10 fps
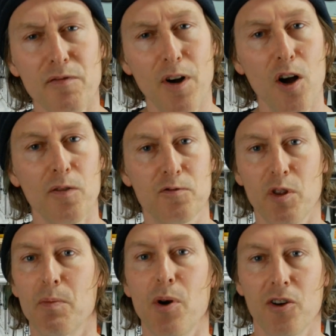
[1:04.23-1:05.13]
involved
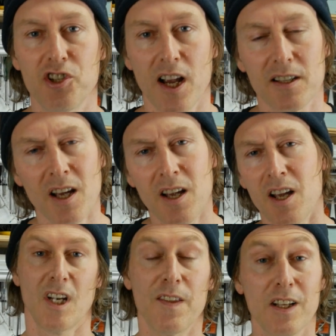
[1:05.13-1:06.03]
with the project.
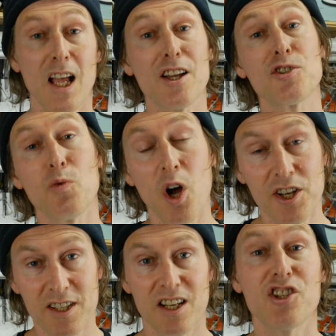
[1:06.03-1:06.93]
And the last one
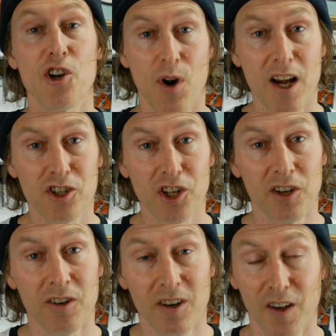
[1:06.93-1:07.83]
is
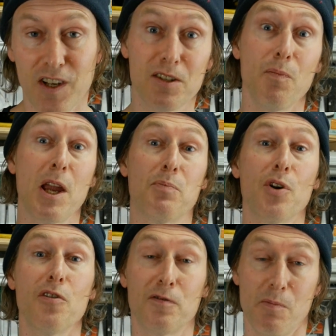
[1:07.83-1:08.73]
interaction. And this may
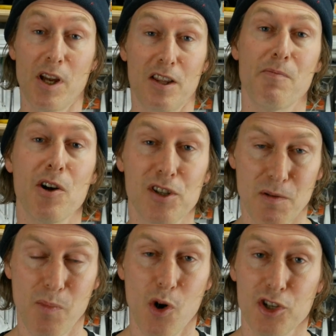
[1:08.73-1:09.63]
prove to be the most
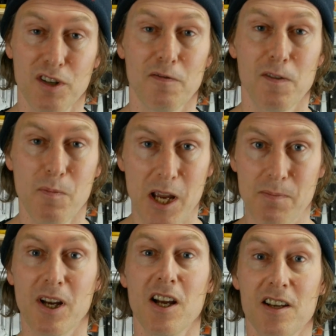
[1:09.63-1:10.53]
important for me
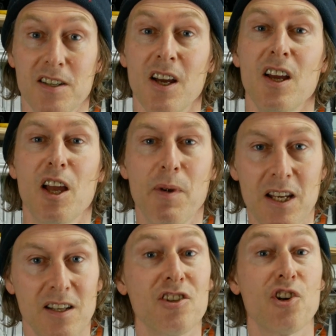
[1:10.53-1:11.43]
because it
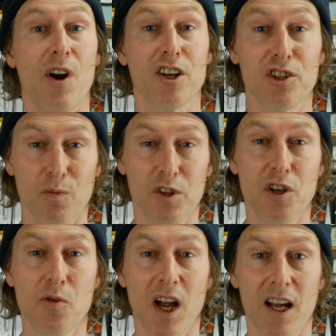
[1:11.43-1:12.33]
means interaction with
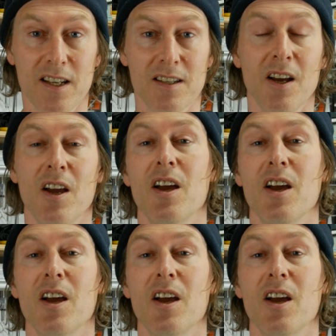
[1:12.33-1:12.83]
you guys.